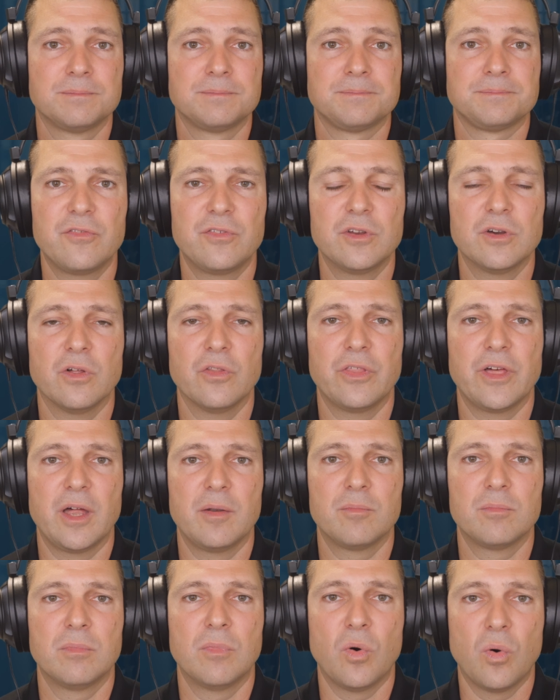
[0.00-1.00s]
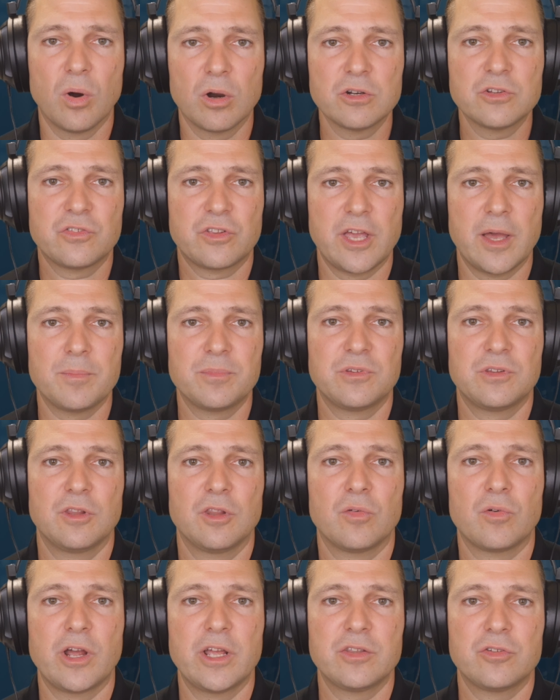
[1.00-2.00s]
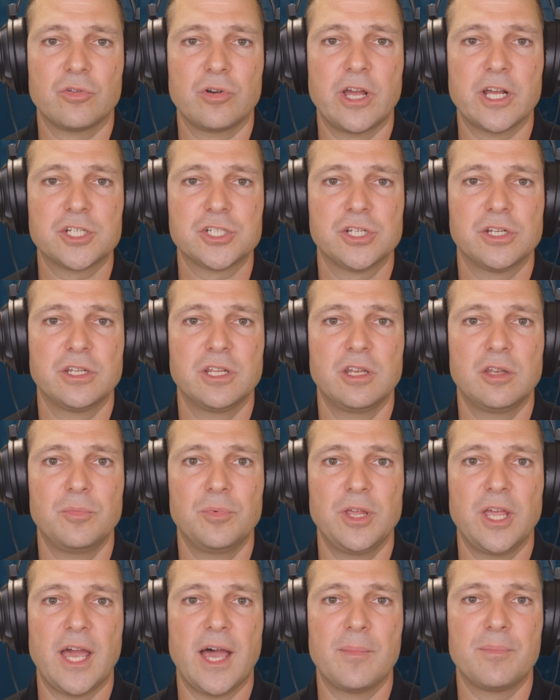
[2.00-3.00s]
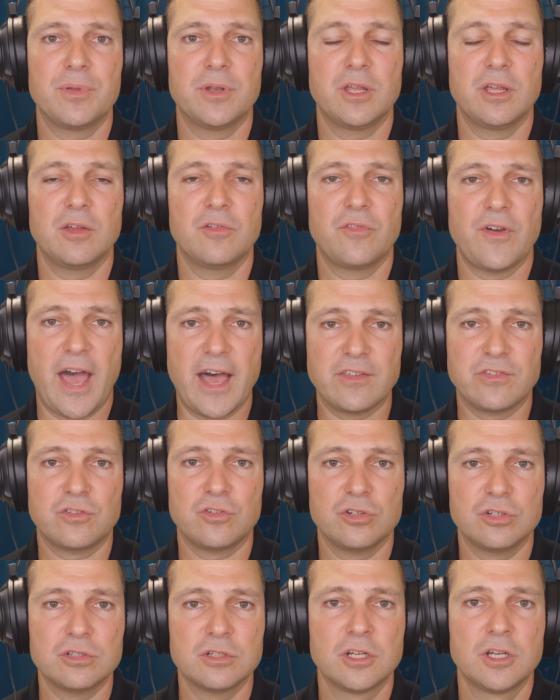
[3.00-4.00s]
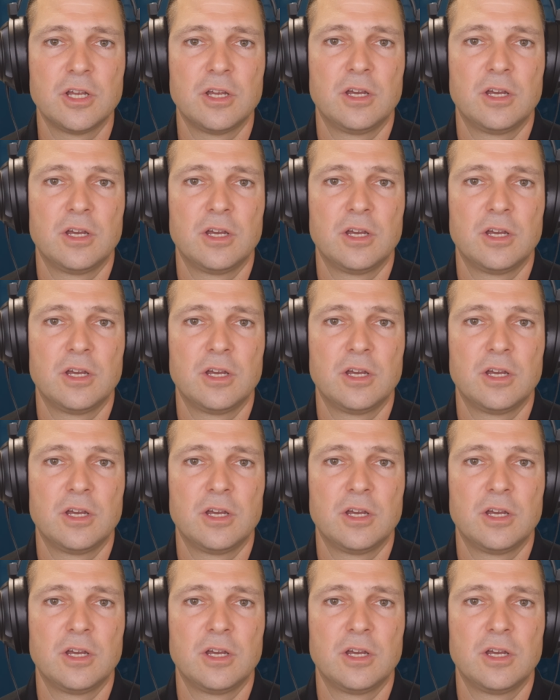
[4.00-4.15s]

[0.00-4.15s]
I feel that more steps in the right direction need to be happening faster.